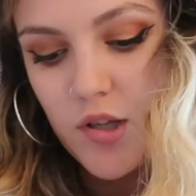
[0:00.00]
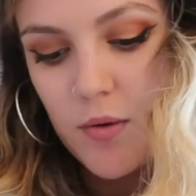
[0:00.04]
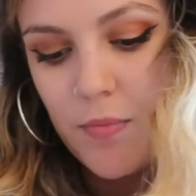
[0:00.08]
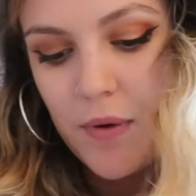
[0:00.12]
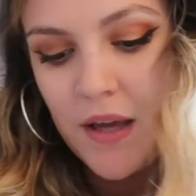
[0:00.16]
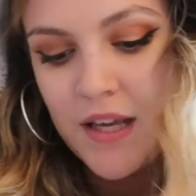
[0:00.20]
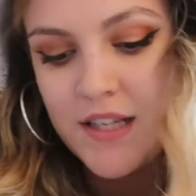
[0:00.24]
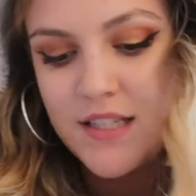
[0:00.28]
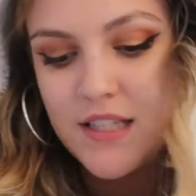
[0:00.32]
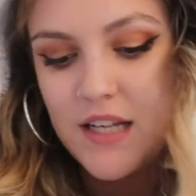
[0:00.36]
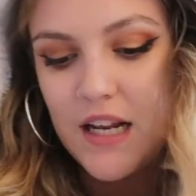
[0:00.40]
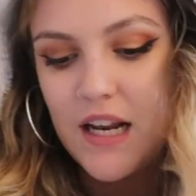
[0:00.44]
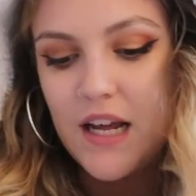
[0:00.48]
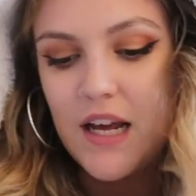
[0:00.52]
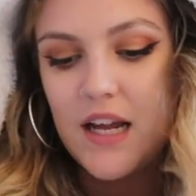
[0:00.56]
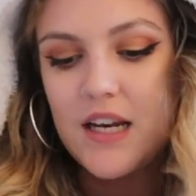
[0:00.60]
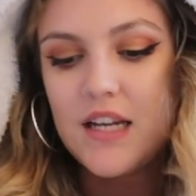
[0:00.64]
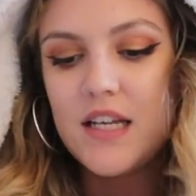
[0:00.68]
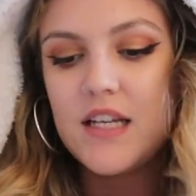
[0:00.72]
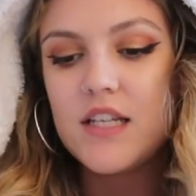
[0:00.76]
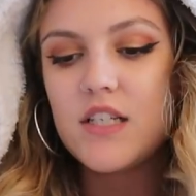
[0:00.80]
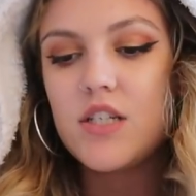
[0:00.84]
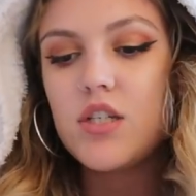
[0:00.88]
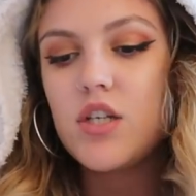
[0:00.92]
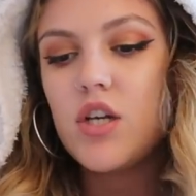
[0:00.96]
So basically I
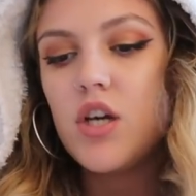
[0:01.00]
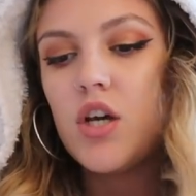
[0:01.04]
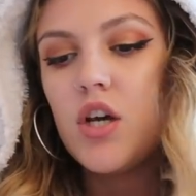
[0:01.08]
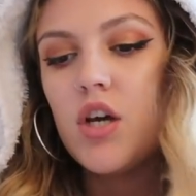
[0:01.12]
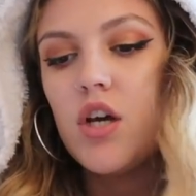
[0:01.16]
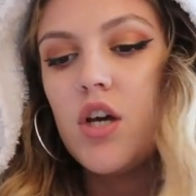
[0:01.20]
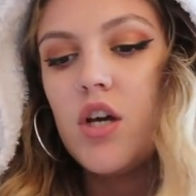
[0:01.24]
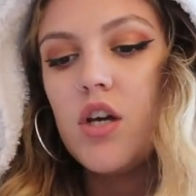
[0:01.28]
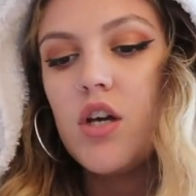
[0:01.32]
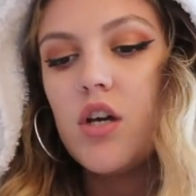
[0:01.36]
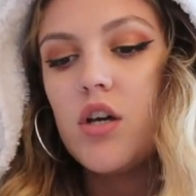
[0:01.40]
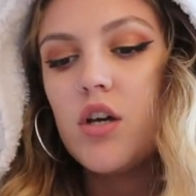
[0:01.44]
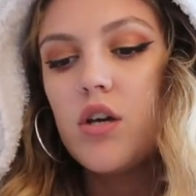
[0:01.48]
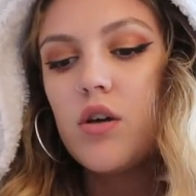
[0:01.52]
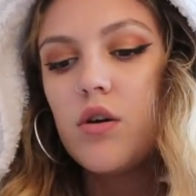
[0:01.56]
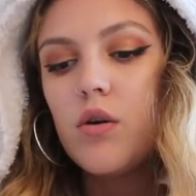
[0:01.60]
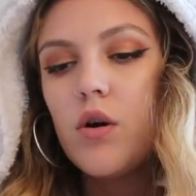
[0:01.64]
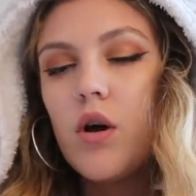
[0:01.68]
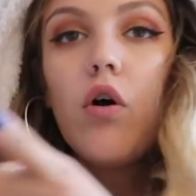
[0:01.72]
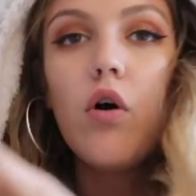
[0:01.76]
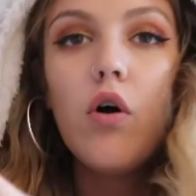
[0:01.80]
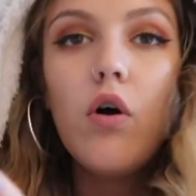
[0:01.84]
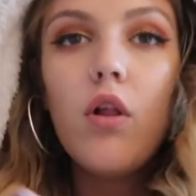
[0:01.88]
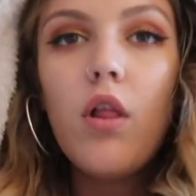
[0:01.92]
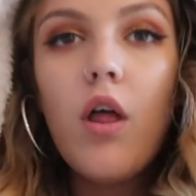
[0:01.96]
need to
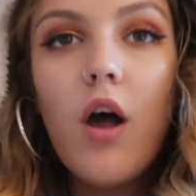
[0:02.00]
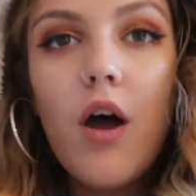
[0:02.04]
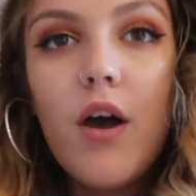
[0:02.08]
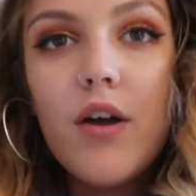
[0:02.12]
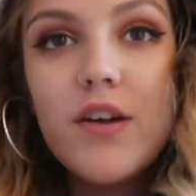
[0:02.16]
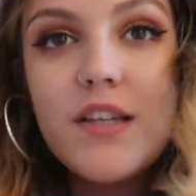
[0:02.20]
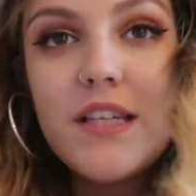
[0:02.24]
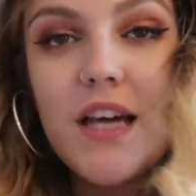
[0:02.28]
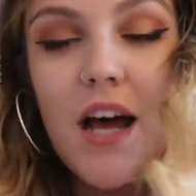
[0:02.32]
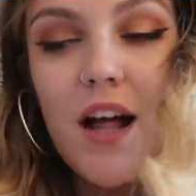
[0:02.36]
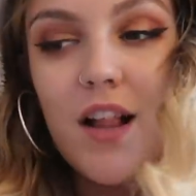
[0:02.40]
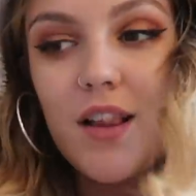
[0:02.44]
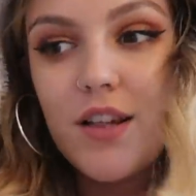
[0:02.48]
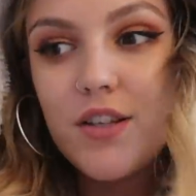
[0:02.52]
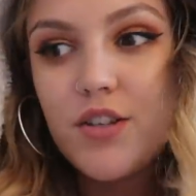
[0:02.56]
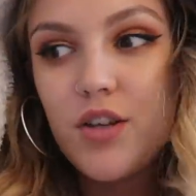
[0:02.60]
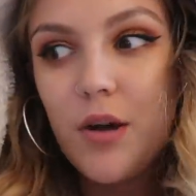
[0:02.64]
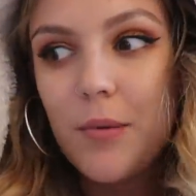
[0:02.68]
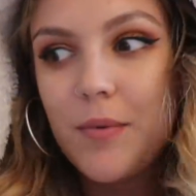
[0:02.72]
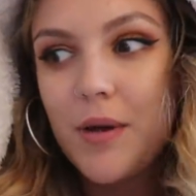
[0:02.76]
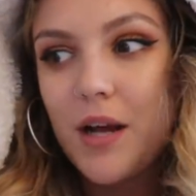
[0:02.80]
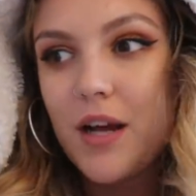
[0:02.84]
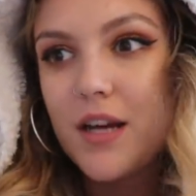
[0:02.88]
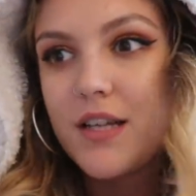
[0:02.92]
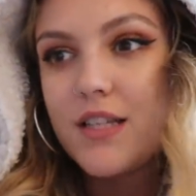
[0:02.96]
call the hotel that
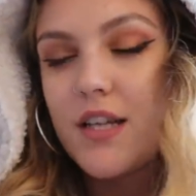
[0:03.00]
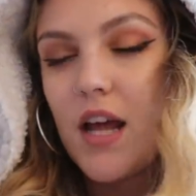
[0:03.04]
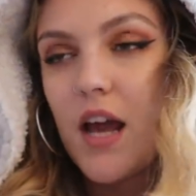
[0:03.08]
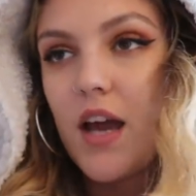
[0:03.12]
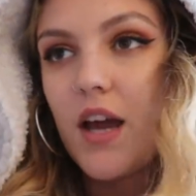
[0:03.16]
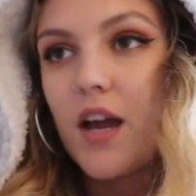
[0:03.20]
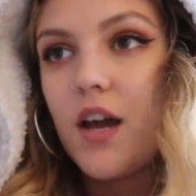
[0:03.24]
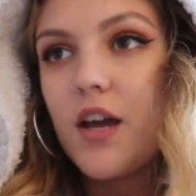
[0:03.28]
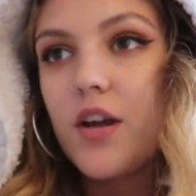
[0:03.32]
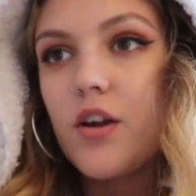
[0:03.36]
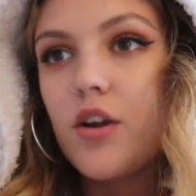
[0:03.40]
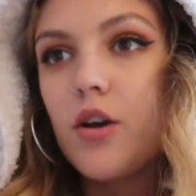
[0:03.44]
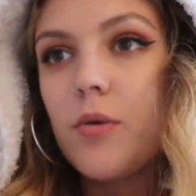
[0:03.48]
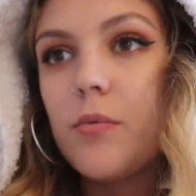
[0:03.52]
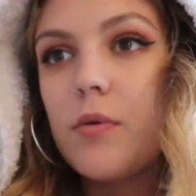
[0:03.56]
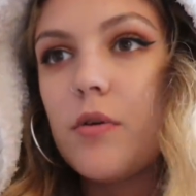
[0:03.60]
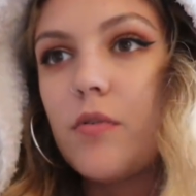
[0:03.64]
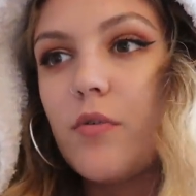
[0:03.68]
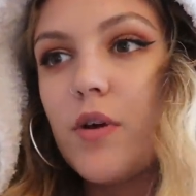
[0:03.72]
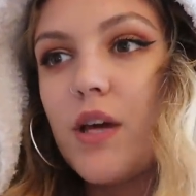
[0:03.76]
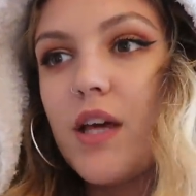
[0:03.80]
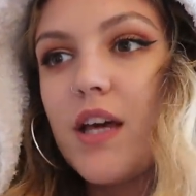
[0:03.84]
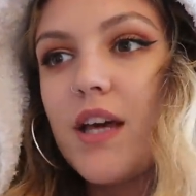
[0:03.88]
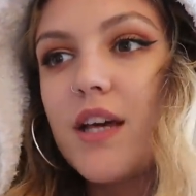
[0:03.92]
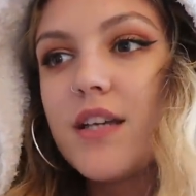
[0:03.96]
Tom and I are staying at in a couple of
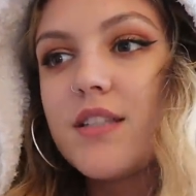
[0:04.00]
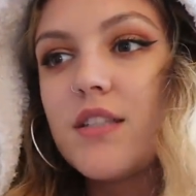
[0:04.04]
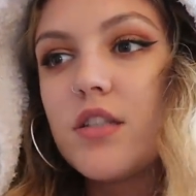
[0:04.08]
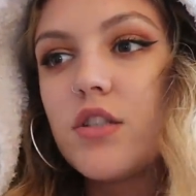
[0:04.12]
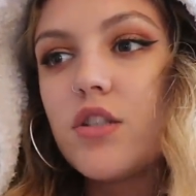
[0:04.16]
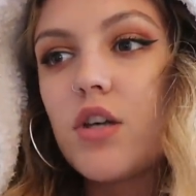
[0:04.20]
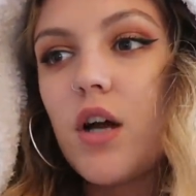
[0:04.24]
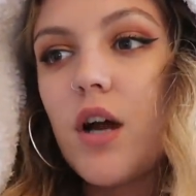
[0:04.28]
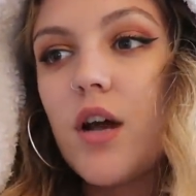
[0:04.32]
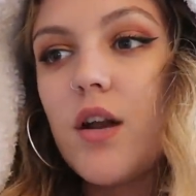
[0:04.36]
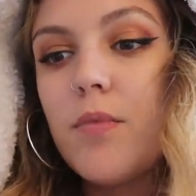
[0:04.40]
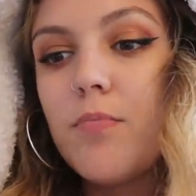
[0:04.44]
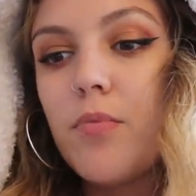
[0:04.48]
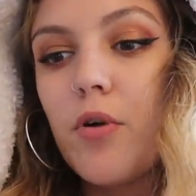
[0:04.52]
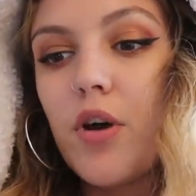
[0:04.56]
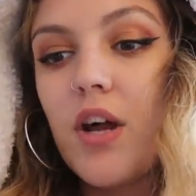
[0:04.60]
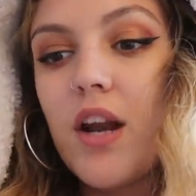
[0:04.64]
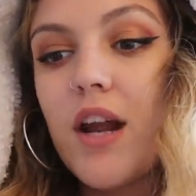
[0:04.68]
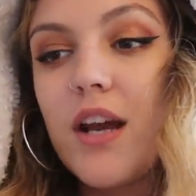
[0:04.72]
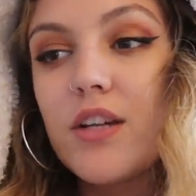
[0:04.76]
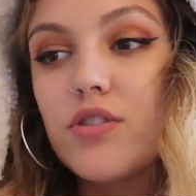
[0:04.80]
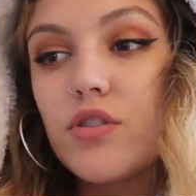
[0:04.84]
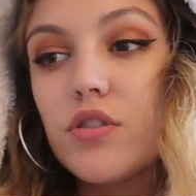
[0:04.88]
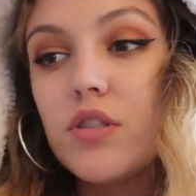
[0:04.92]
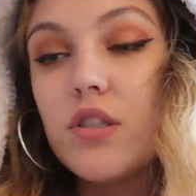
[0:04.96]
weeks to try and book an
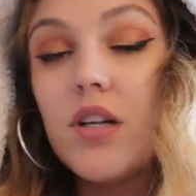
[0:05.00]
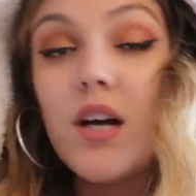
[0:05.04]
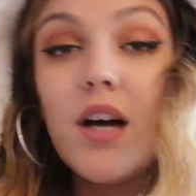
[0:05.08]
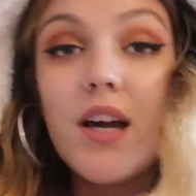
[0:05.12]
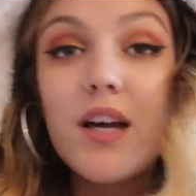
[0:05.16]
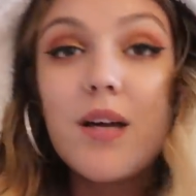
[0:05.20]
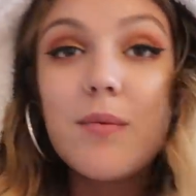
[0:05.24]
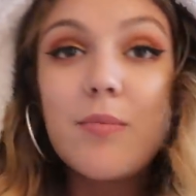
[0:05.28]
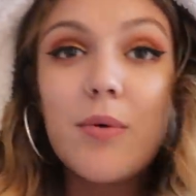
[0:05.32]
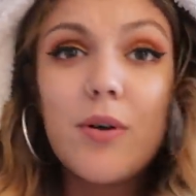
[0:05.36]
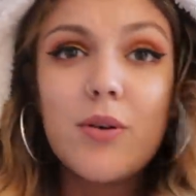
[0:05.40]
extra night,